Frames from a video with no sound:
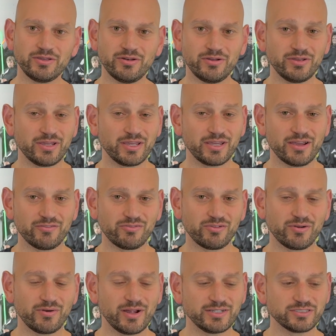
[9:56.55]
you can get
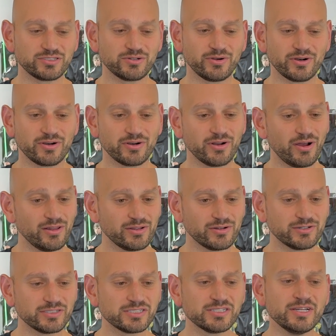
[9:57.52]
for around
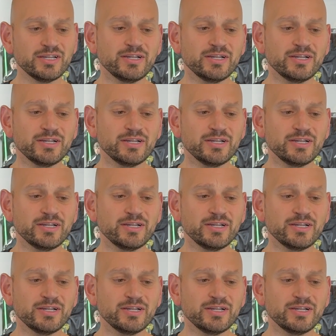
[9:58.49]
$200.